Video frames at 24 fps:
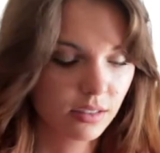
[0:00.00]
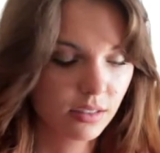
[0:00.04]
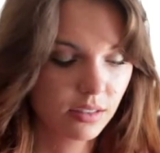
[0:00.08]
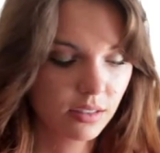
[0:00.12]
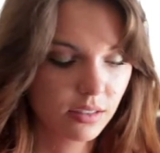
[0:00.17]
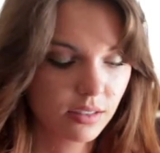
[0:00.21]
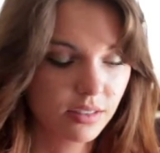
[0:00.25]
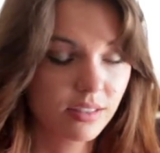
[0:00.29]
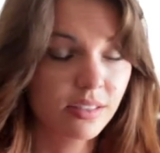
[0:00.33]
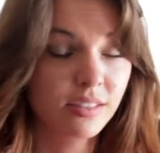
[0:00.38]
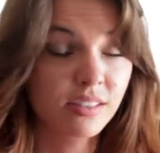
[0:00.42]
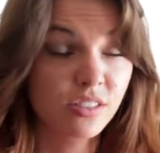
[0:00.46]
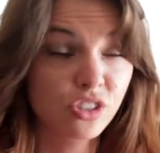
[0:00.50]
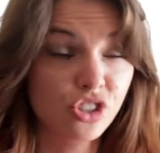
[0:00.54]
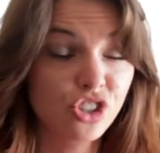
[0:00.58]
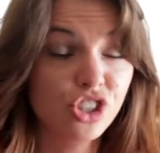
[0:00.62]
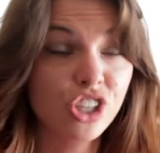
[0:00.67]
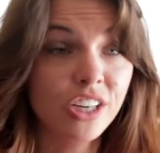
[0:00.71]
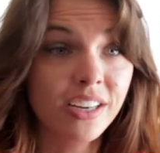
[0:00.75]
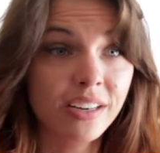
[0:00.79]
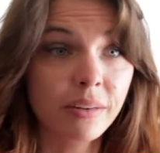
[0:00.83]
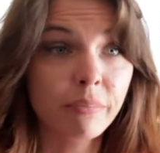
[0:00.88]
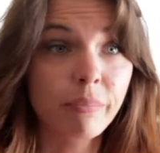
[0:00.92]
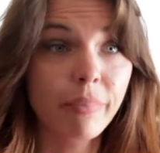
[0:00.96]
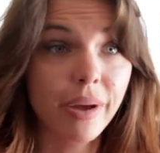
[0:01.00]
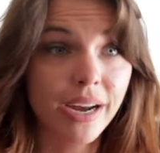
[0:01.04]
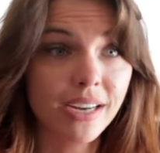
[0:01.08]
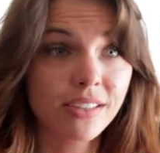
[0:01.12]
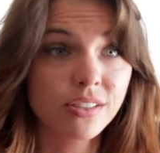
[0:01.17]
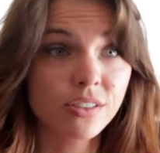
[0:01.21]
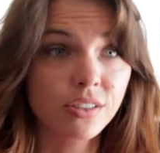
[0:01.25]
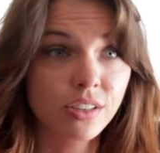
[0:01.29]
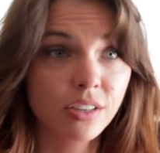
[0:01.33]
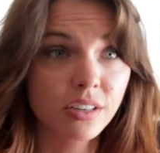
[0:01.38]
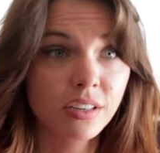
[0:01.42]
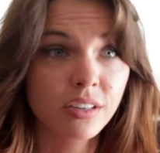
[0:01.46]
Because he's a cheating
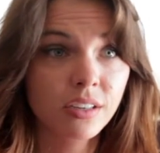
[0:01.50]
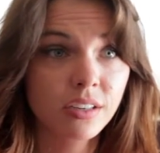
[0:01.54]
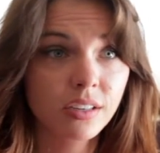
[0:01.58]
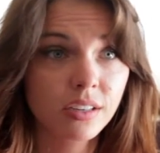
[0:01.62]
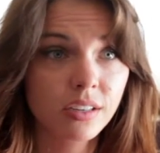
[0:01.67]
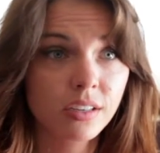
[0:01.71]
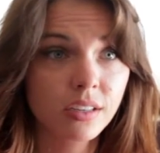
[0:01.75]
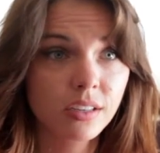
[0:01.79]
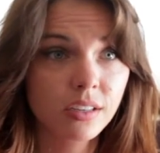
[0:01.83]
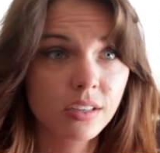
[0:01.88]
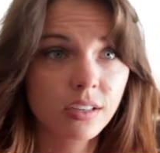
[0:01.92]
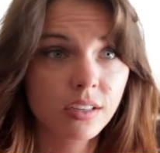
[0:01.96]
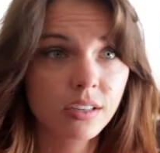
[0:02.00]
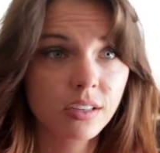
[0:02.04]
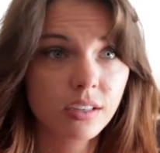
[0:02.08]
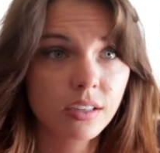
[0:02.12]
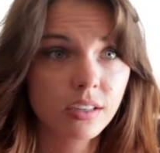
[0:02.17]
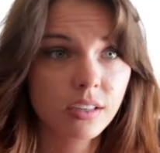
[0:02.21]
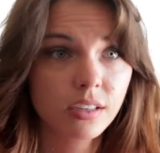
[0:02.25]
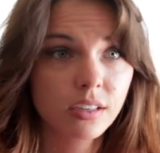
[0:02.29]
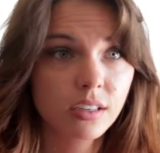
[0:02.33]
bastard. Anna,